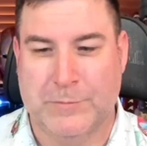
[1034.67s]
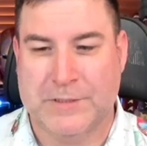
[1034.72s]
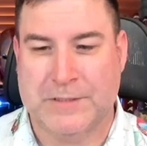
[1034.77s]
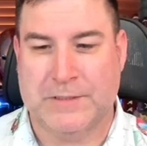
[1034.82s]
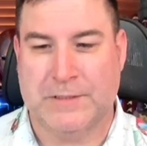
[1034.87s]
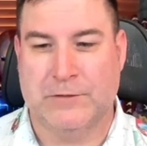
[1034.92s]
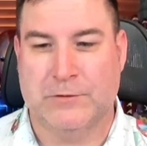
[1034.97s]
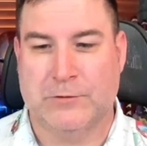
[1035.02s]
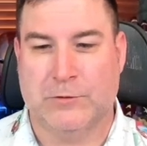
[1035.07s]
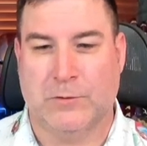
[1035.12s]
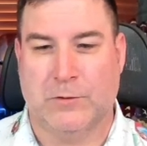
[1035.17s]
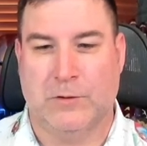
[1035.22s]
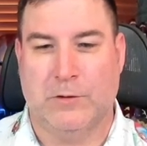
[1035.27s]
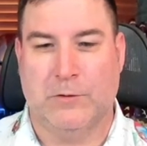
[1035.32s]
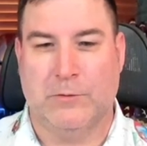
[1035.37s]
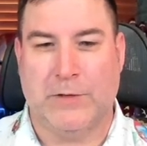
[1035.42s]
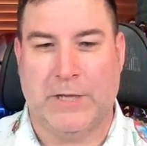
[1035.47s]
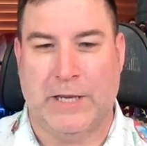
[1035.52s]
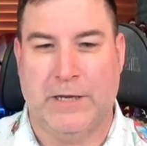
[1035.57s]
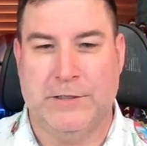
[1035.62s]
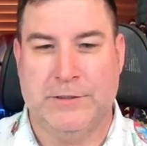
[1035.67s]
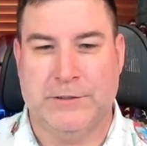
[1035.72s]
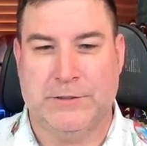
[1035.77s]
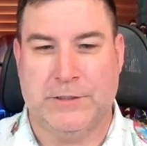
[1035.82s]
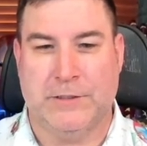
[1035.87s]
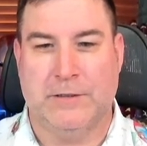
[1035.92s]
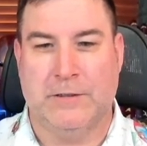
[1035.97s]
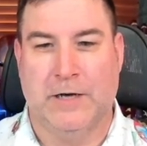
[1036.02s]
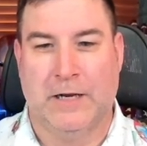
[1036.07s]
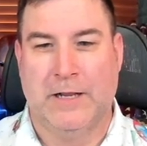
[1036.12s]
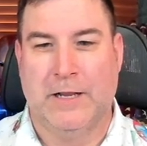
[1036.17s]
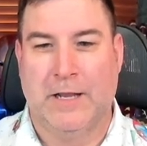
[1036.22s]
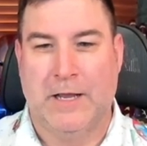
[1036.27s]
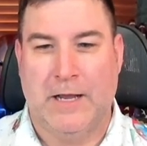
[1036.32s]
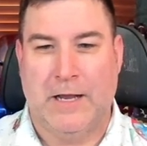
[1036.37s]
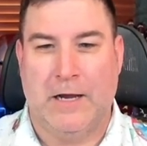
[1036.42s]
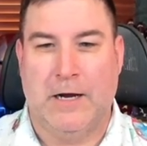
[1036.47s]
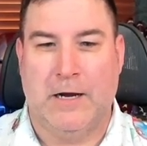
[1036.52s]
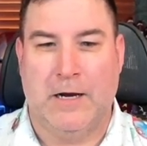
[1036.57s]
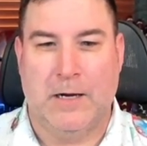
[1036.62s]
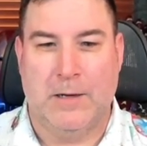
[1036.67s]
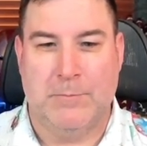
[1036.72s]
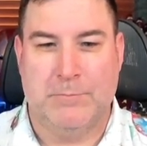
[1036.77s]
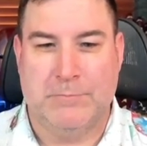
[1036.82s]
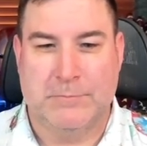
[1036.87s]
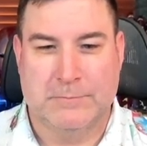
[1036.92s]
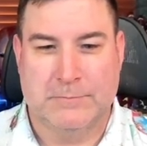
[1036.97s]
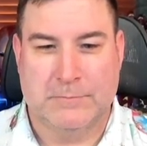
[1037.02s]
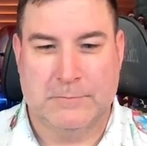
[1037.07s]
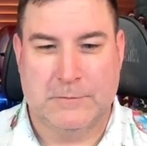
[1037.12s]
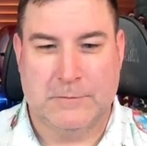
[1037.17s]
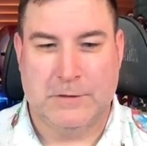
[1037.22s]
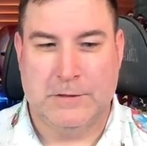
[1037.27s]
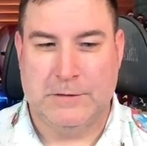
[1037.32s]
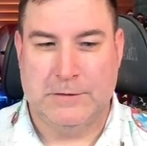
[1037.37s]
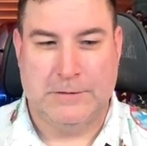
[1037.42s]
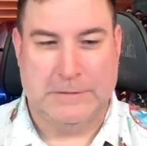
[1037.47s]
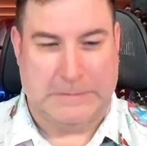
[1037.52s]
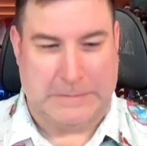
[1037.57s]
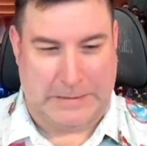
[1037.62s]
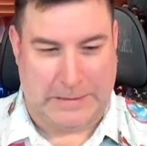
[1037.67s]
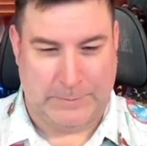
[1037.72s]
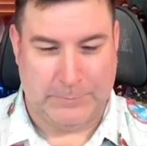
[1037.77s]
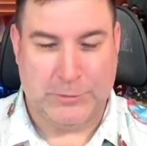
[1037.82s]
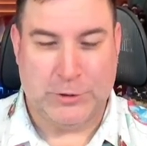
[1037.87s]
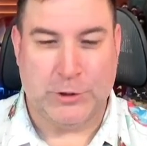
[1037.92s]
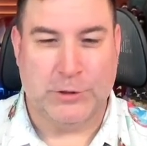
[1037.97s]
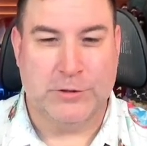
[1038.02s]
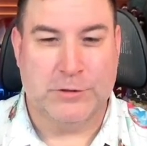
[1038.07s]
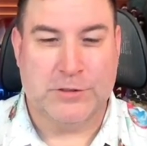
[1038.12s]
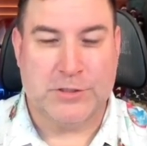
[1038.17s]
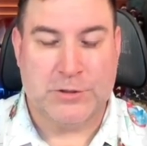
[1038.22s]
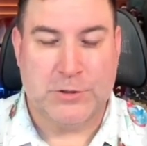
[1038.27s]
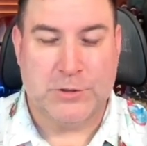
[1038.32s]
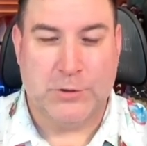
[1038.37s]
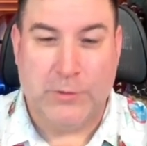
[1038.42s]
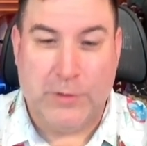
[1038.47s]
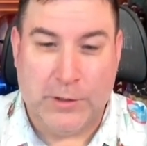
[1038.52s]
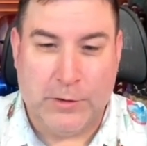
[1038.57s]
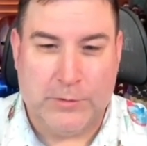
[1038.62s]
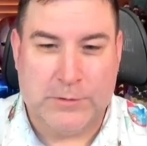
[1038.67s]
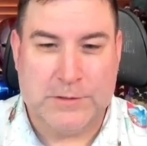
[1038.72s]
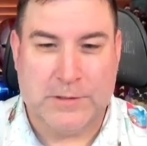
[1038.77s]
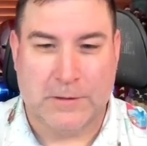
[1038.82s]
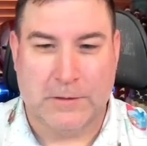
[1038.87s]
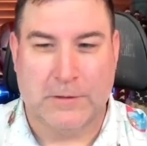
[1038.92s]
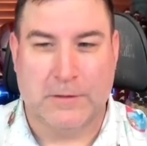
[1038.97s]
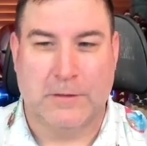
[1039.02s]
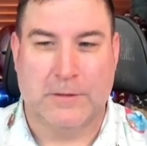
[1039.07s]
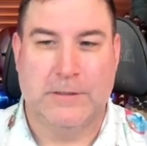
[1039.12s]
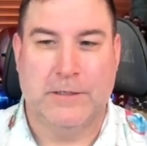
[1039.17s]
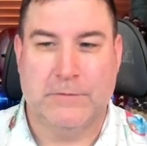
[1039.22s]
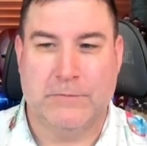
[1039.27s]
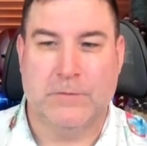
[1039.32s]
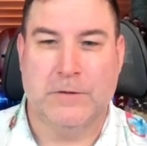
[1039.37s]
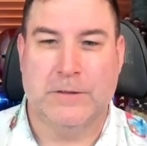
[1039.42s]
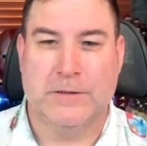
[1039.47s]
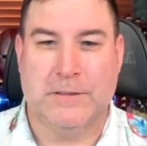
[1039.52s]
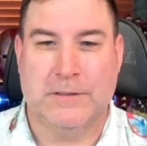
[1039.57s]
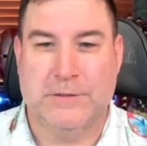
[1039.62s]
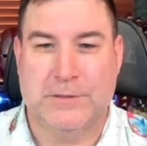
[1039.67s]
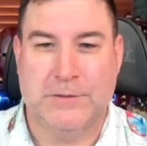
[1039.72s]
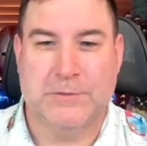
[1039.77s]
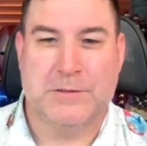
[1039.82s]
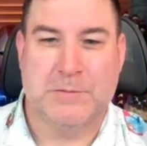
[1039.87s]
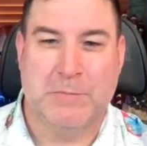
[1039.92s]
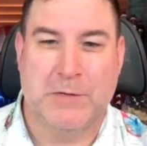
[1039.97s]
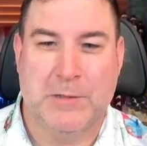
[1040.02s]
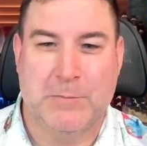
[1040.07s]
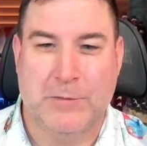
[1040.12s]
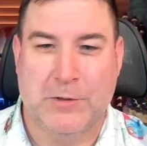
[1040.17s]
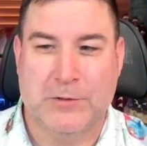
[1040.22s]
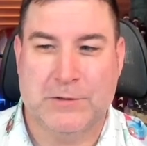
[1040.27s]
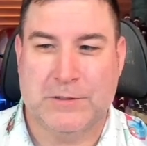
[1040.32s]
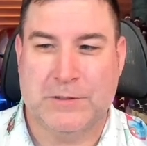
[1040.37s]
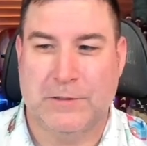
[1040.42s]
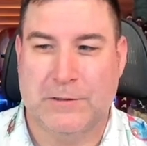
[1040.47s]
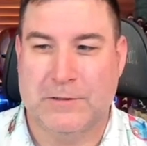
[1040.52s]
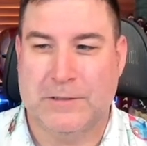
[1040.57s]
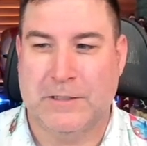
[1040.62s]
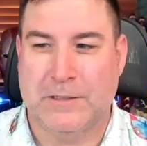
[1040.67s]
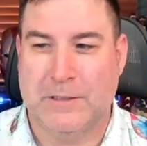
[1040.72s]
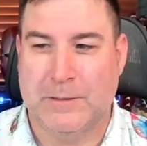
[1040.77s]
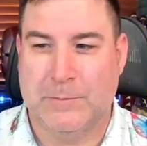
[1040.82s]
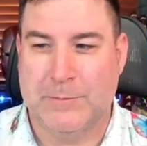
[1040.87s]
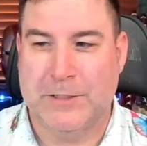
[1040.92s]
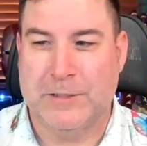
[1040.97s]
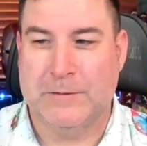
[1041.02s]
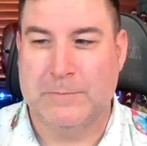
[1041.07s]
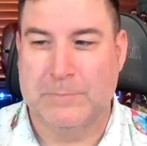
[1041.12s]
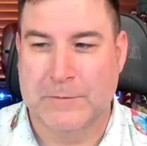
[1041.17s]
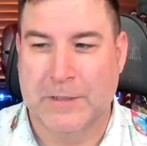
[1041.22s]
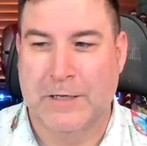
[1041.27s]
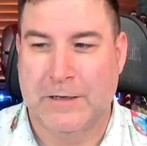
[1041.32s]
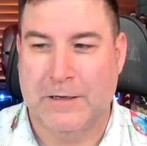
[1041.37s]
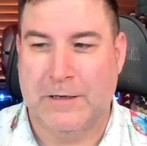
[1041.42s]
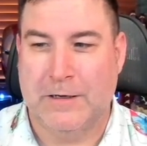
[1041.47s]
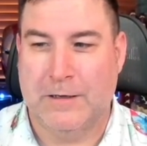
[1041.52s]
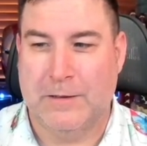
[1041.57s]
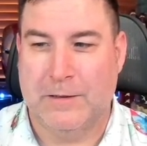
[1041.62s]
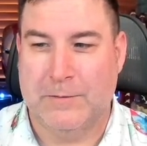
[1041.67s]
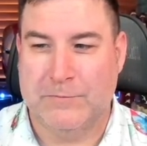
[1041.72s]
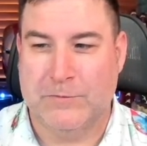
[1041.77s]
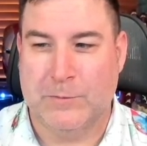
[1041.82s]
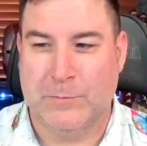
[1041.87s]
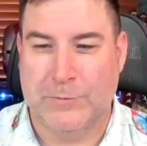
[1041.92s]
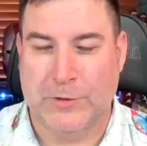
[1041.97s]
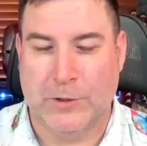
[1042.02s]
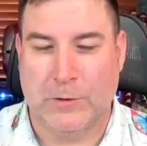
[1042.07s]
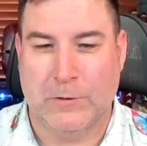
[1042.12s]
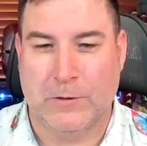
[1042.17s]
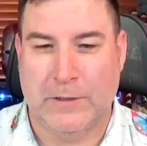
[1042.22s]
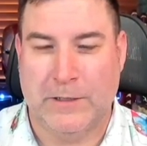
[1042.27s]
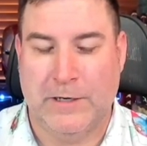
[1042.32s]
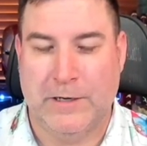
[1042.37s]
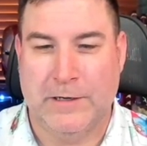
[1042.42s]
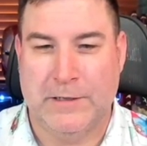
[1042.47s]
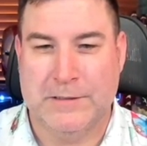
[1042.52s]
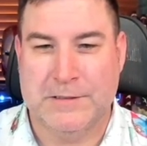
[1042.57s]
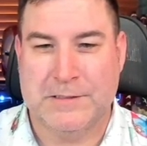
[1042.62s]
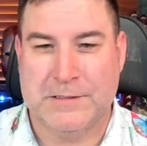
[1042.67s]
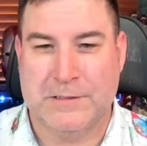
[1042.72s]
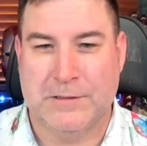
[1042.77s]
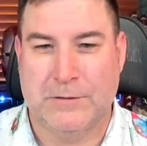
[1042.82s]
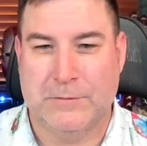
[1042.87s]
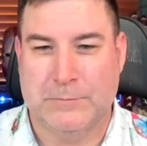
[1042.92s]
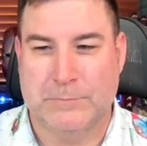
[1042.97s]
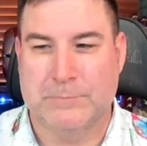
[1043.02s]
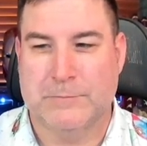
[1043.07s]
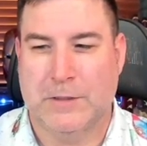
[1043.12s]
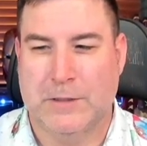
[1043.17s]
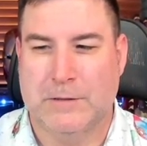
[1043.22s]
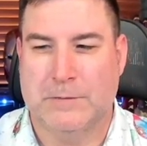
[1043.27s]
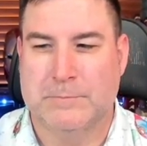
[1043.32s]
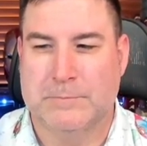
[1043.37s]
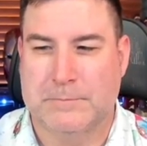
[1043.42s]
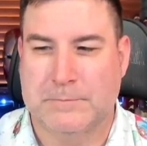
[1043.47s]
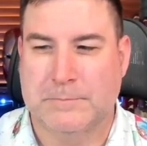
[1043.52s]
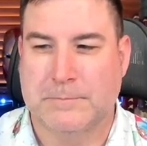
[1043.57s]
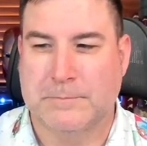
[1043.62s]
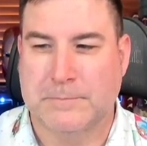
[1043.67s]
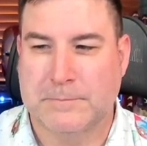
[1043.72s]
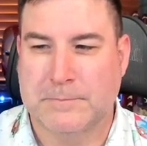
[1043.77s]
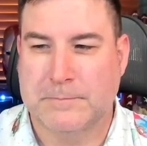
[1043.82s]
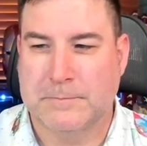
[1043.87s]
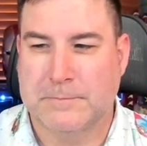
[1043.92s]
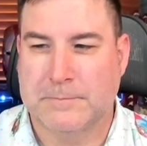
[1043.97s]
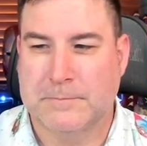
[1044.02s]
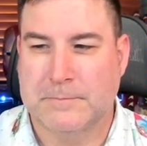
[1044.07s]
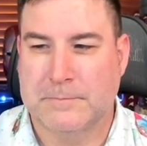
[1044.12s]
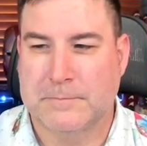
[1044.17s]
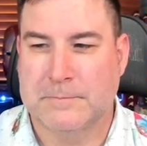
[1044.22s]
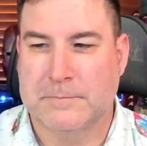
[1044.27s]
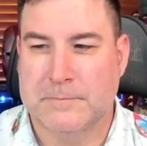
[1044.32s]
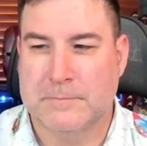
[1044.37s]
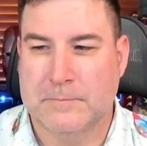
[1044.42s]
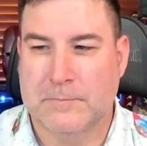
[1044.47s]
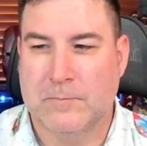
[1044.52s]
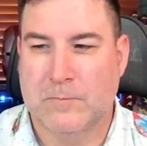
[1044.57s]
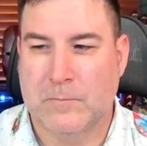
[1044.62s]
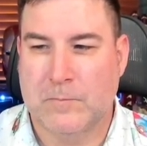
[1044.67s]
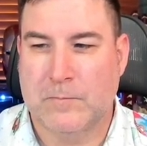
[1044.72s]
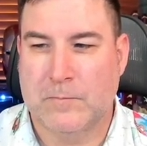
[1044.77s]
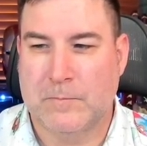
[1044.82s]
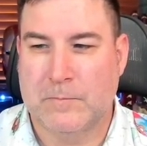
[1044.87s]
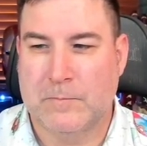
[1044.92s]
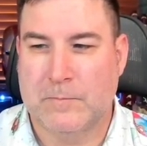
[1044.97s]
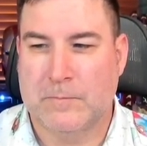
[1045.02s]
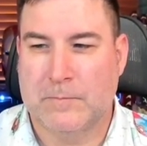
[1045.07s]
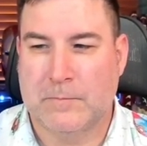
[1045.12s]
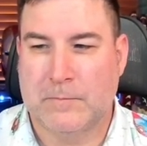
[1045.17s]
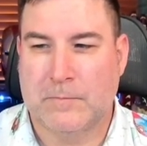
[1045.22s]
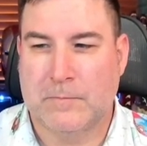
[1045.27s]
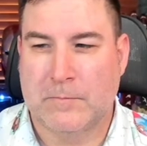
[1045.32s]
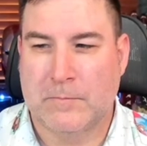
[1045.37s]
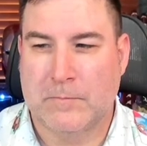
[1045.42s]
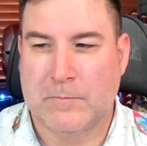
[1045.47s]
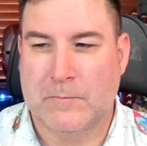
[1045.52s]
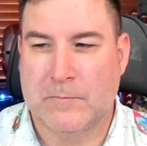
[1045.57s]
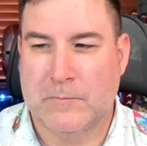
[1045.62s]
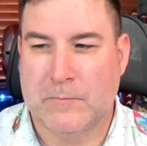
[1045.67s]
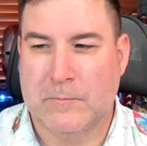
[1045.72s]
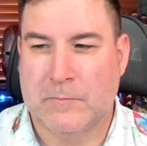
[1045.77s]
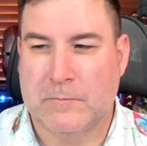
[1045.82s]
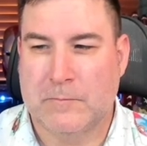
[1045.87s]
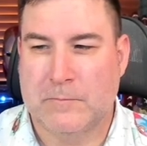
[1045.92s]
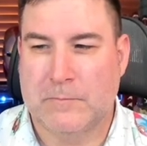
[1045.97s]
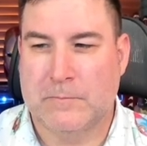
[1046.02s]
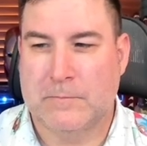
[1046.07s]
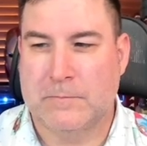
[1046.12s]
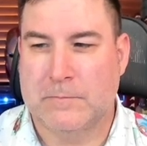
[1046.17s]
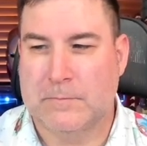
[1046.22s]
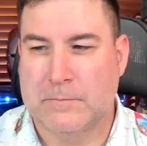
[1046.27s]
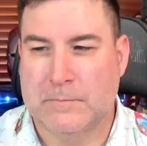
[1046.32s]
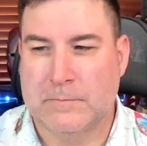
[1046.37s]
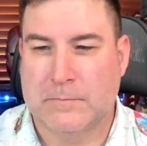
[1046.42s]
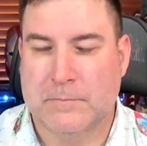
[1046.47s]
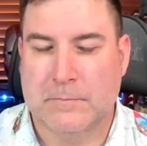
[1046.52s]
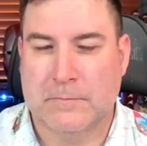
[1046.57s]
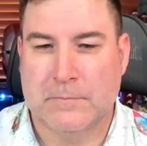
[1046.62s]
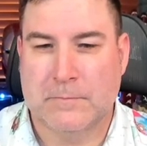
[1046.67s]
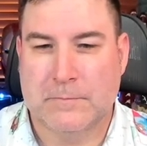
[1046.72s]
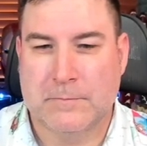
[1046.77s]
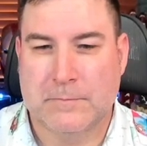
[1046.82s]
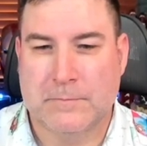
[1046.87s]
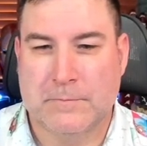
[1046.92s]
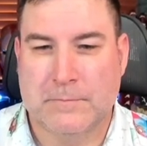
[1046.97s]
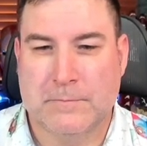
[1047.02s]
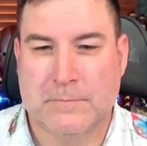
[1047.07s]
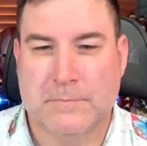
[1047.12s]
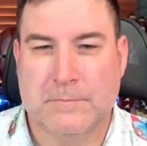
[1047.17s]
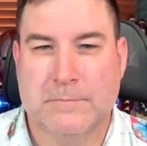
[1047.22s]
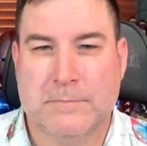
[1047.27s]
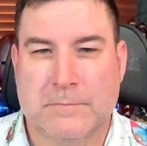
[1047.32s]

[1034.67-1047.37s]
a central location. Um, I'm sure your studio is a little different that you spend most of your time in, um, from the early days. Yeah. So, yeah. I get you. Yeah. You know, it's, um, like, not to